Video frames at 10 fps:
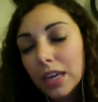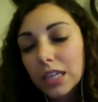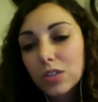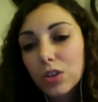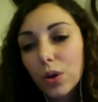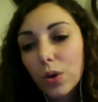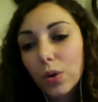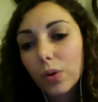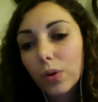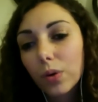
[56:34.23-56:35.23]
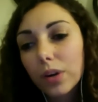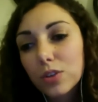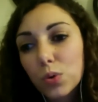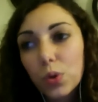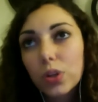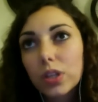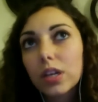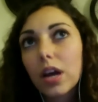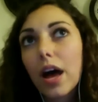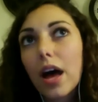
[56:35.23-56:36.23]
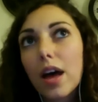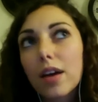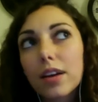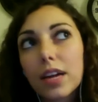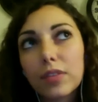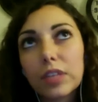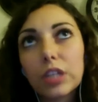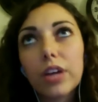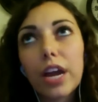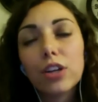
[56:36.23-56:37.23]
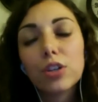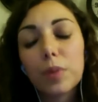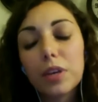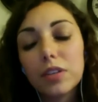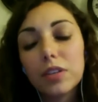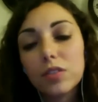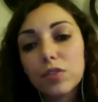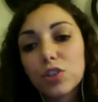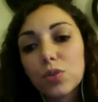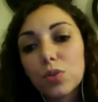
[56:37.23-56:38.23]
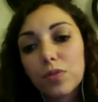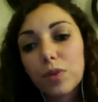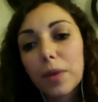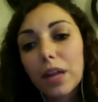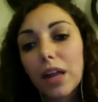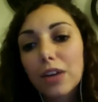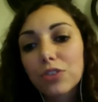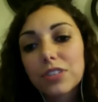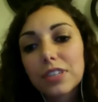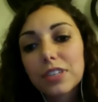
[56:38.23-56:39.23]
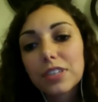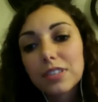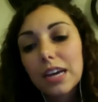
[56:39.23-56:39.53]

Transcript: So it's a cool kind of little character piece for 2 female actresses.